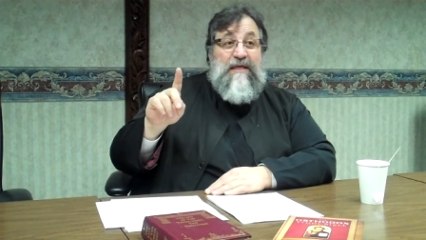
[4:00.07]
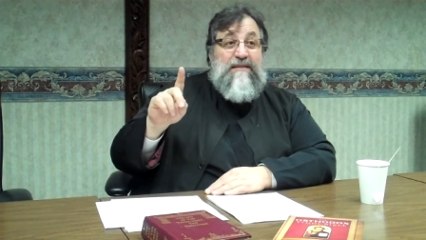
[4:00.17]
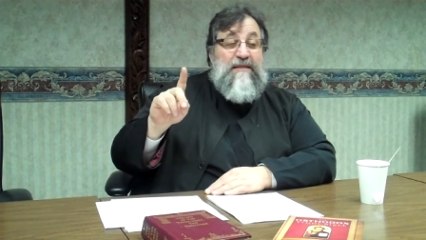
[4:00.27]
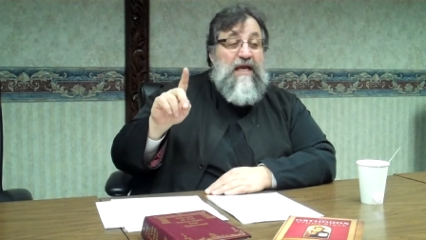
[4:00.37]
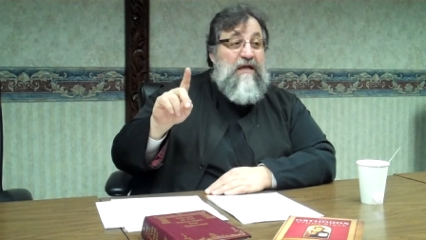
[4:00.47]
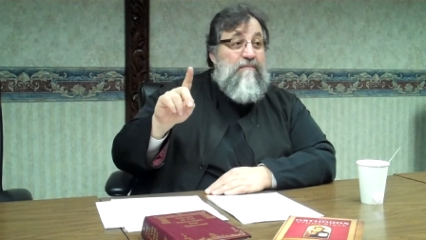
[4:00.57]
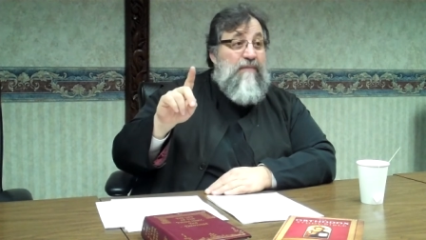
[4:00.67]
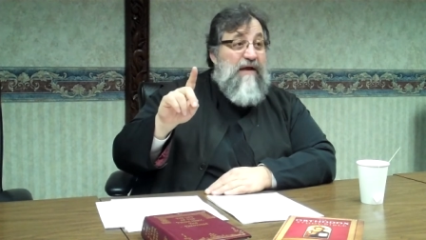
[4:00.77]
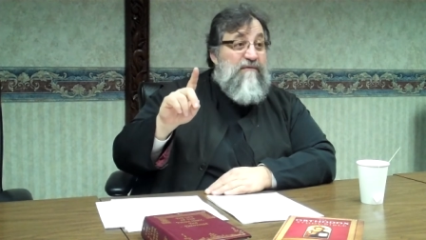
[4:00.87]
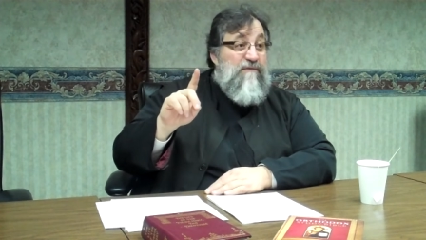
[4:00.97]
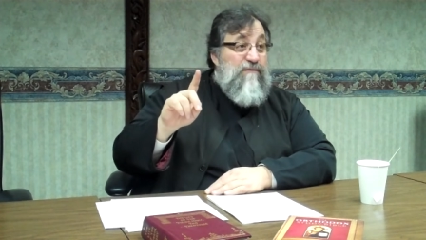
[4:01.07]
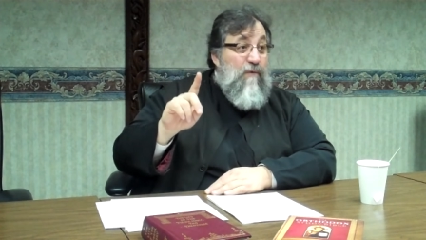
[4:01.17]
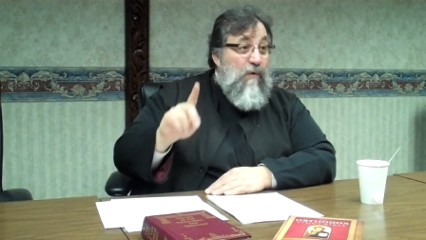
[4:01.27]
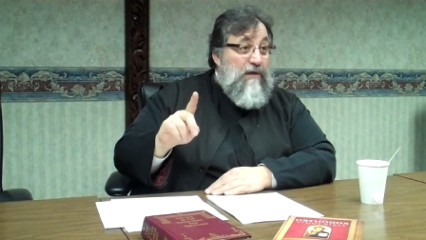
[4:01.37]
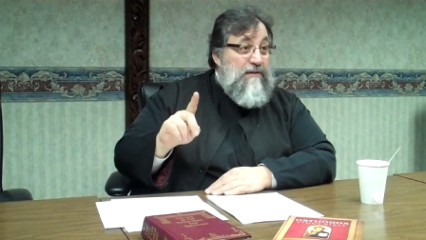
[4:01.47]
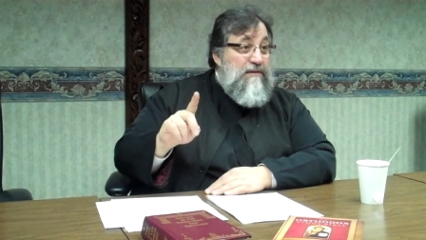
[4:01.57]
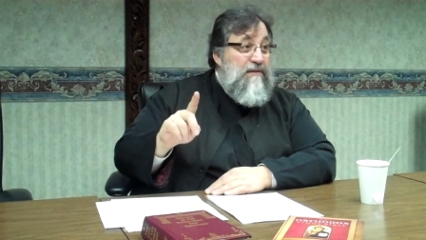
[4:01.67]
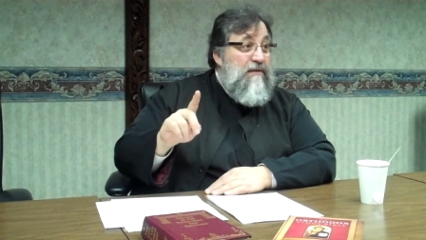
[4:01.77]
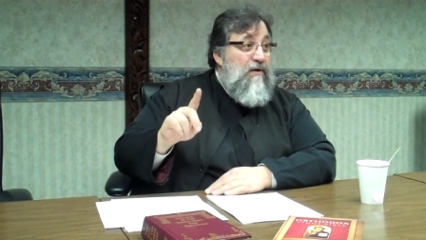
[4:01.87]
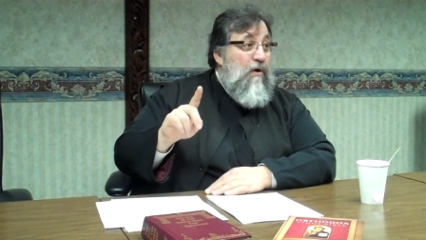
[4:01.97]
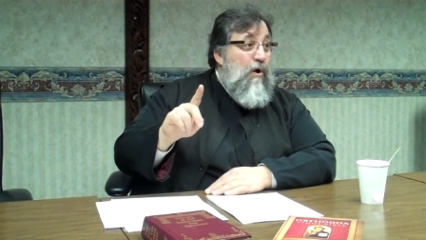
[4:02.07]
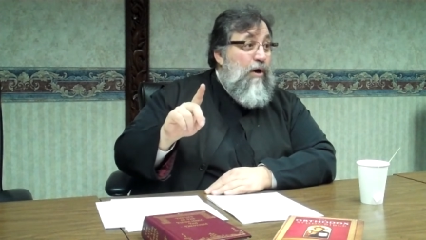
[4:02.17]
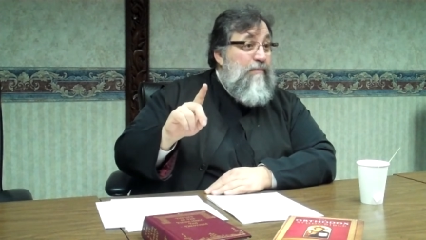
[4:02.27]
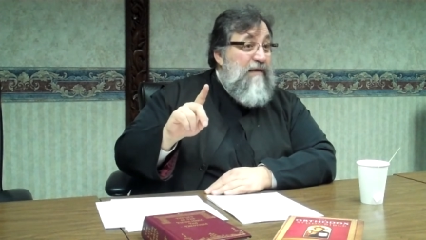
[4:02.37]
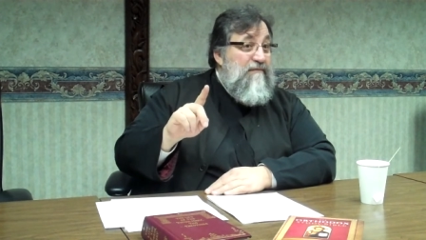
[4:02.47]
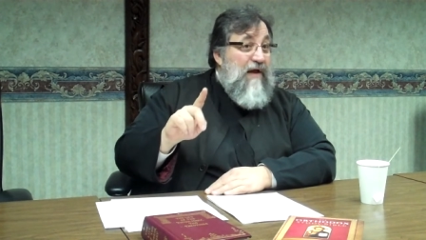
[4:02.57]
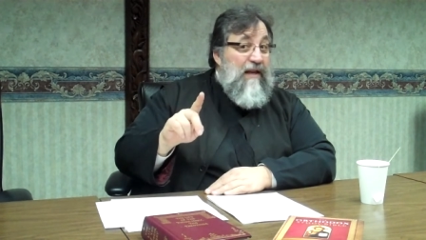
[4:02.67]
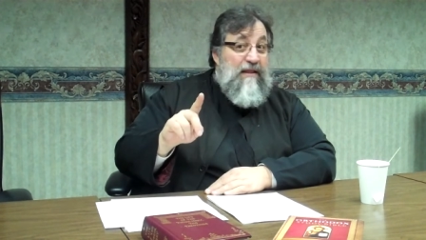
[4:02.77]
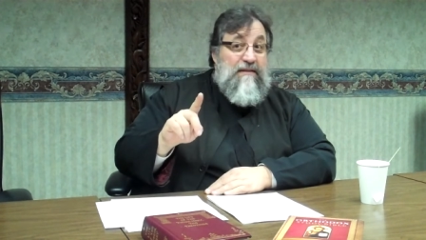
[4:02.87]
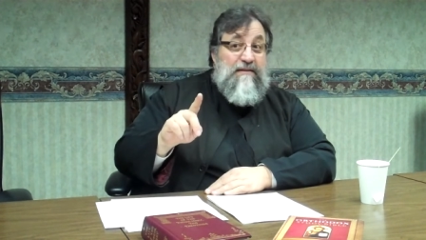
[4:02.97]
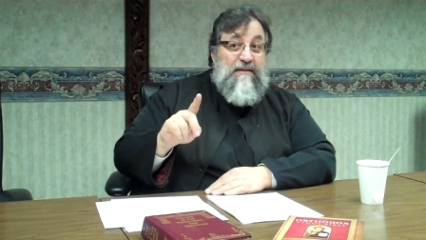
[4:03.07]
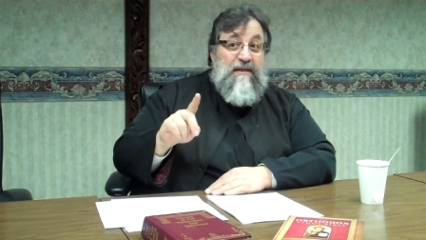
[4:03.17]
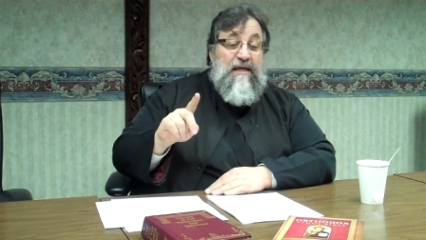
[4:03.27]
is taken by force or by violence.